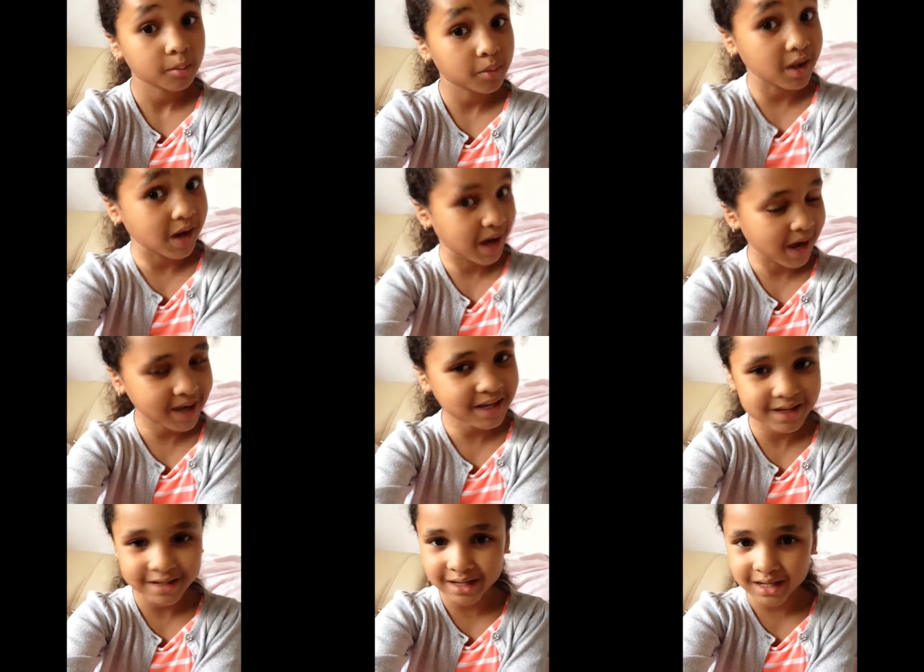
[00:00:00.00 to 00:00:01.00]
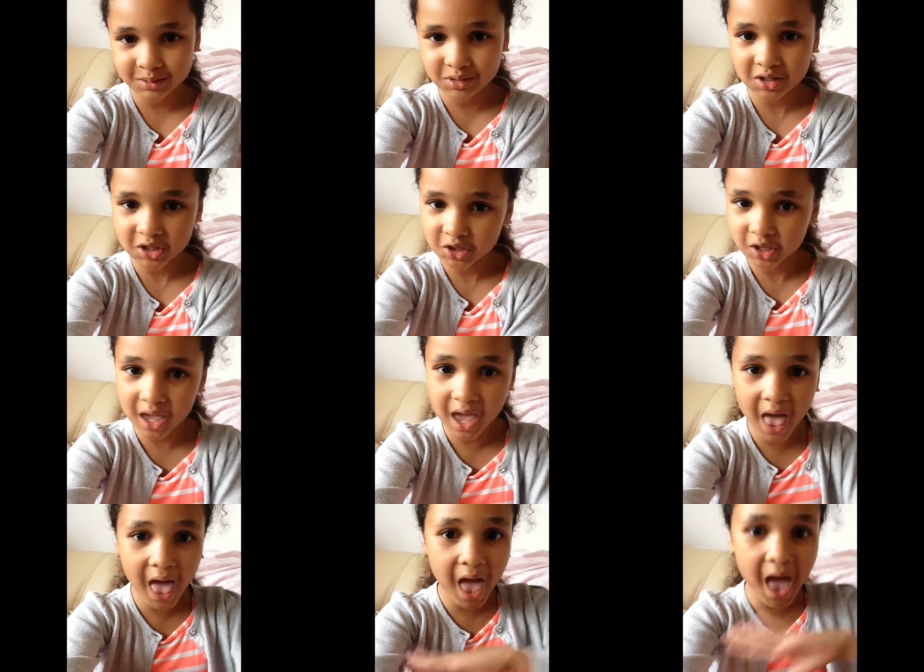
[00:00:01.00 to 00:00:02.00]
But luckily I'm showing you
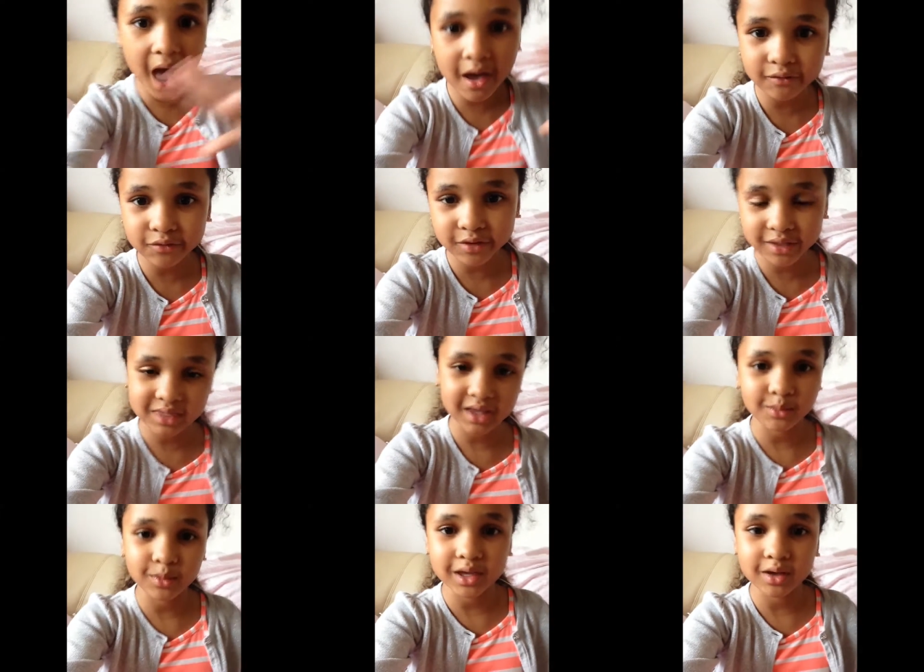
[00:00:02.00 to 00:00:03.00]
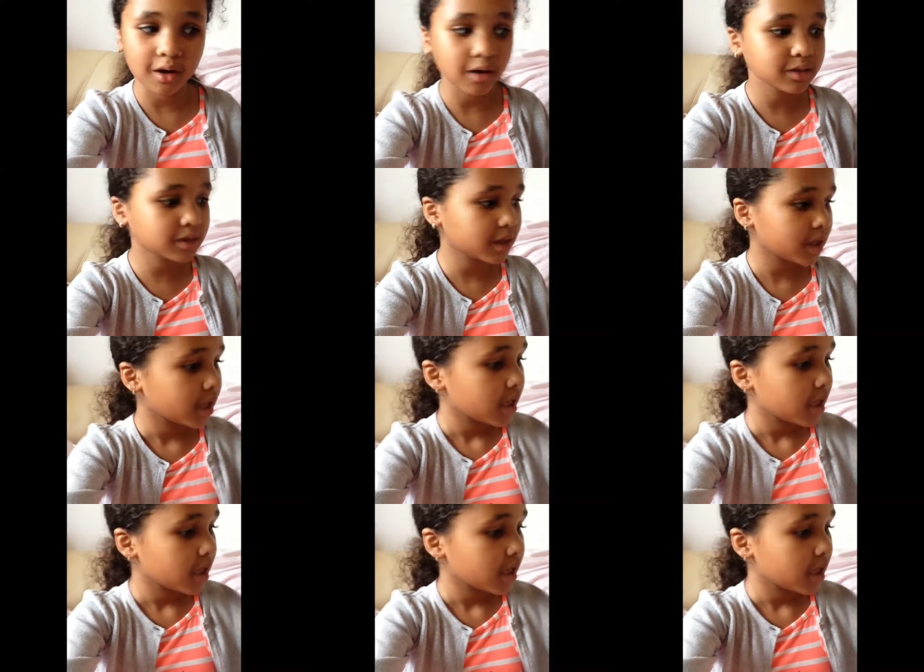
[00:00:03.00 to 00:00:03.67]
everything we got.